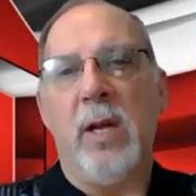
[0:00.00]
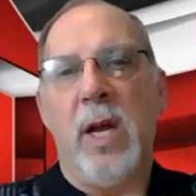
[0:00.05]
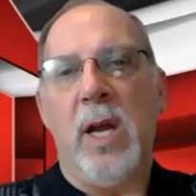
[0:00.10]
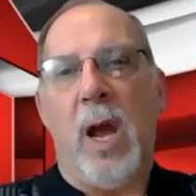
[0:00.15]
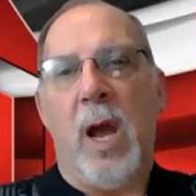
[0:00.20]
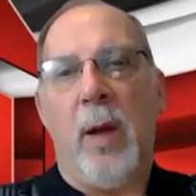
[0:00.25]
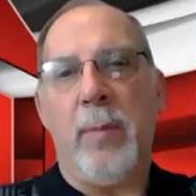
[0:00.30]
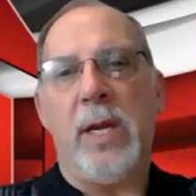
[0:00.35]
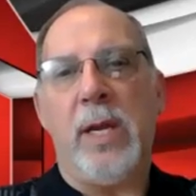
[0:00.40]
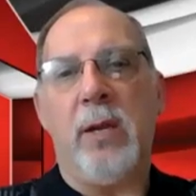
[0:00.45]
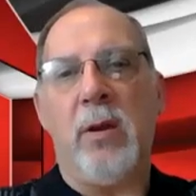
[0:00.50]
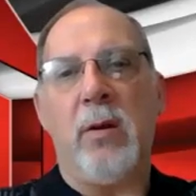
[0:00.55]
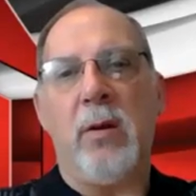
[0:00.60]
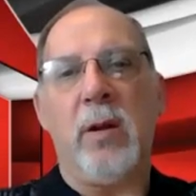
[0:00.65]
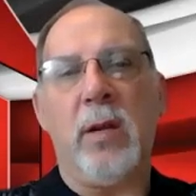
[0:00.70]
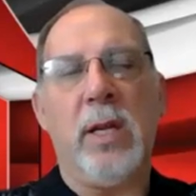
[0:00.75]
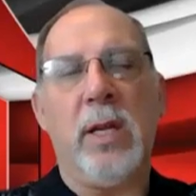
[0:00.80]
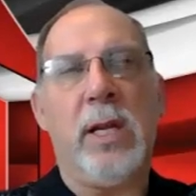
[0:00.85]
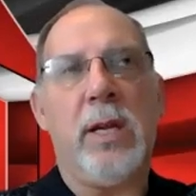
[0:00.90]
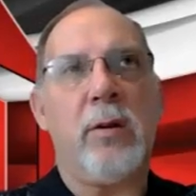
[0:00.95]
I mean, you're a
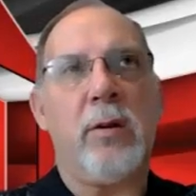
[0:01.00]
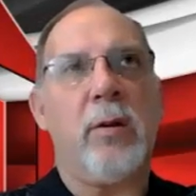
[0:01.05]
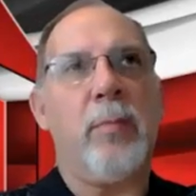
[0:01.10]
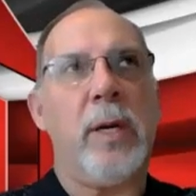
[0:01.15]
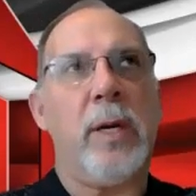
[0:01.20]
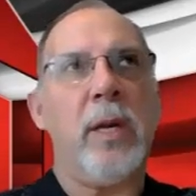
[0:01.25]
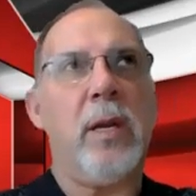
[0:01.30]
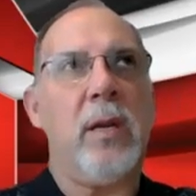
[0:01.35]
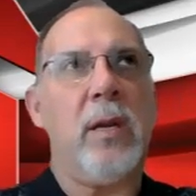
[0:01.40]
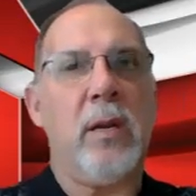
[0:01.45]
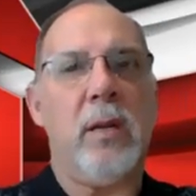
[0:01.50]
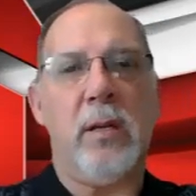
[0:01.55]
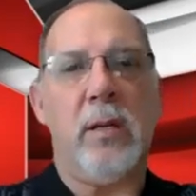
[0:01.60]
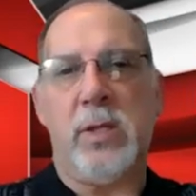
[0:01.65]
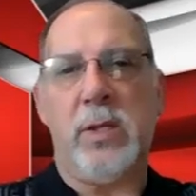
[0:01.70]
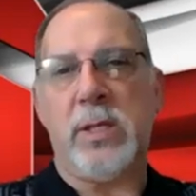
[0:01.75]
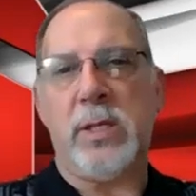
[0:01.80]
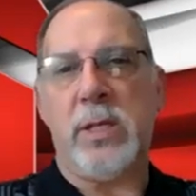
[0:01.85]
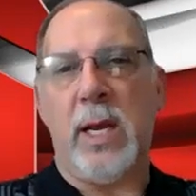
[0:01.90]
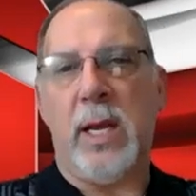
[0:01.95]
leader, but
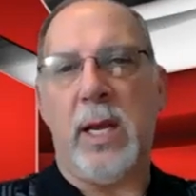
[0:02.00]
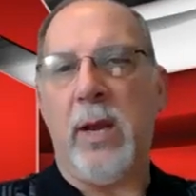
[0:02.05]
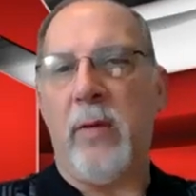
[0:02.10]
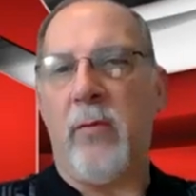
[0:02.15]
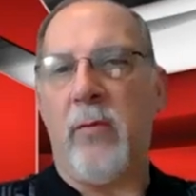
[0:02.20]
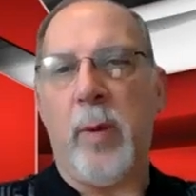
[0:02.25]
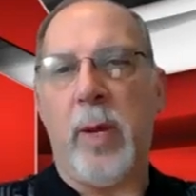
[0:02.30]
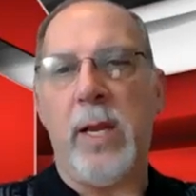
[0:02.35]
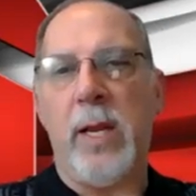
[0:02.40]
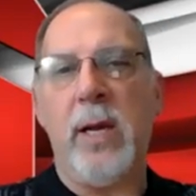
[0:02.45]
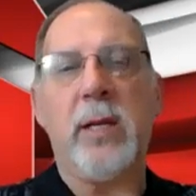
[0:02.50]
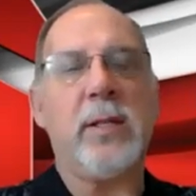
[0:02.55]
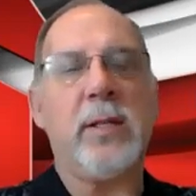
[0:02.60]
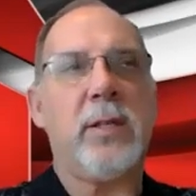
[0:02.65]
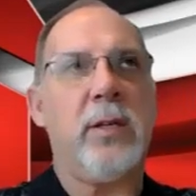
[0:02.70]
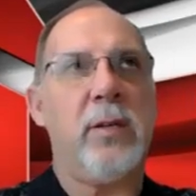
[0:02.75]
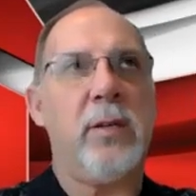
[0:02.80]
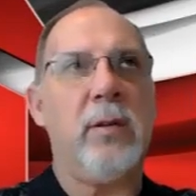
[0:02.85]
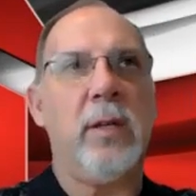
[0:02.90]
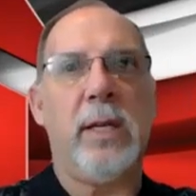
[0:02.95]
just like everybody else,
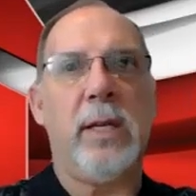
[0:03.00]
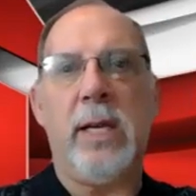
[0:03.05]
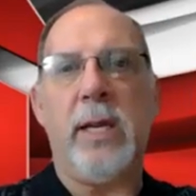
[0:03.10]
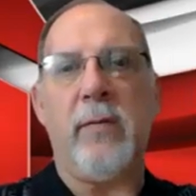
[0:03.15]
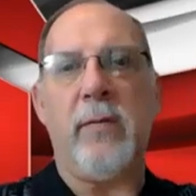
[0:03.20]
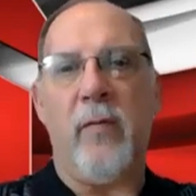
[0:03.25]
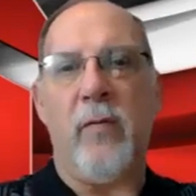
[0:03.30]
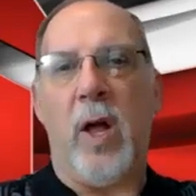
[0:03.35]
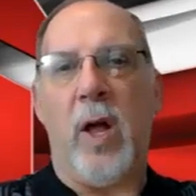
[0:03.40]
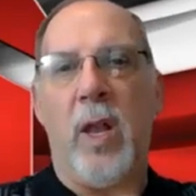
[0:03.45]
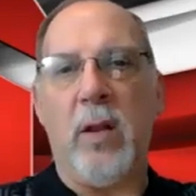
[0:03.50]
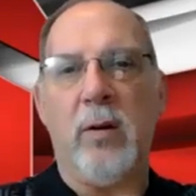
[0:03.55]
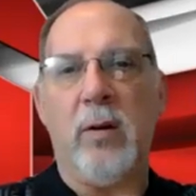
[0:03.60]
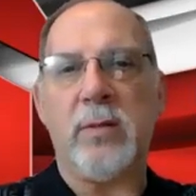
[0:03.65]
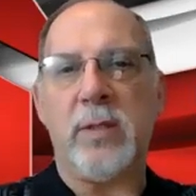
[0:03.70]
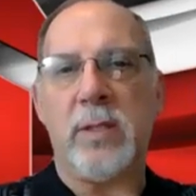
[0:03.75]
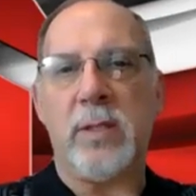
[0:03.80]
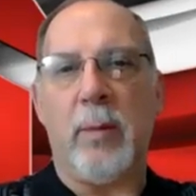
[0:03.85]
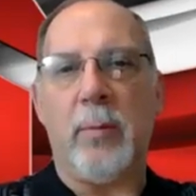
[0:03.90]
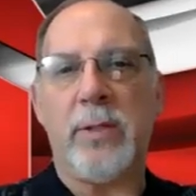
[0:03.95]
you lead and follow
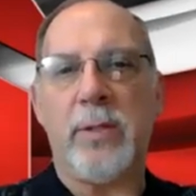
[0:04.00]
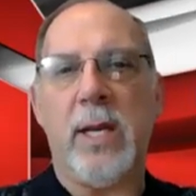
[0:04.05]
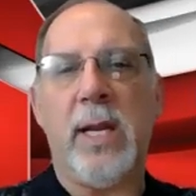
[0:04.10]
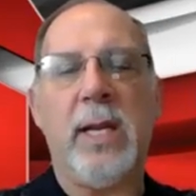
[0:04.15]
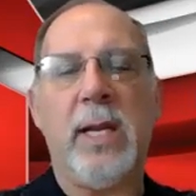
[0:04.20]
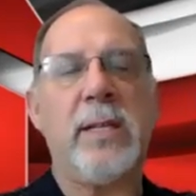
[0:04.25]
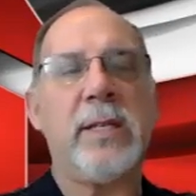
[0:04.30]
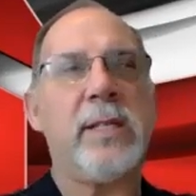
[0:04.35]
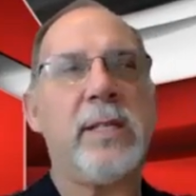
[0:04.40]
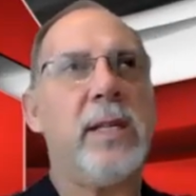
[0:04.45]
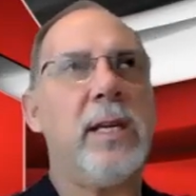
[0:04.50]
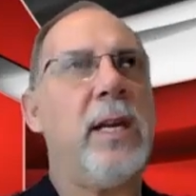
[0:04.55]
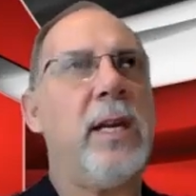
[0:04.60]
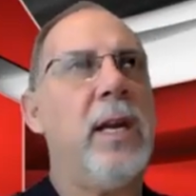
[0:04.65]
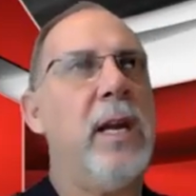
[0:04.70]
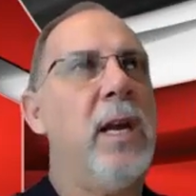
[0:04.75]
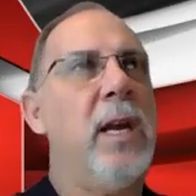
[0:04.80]
simultaneously.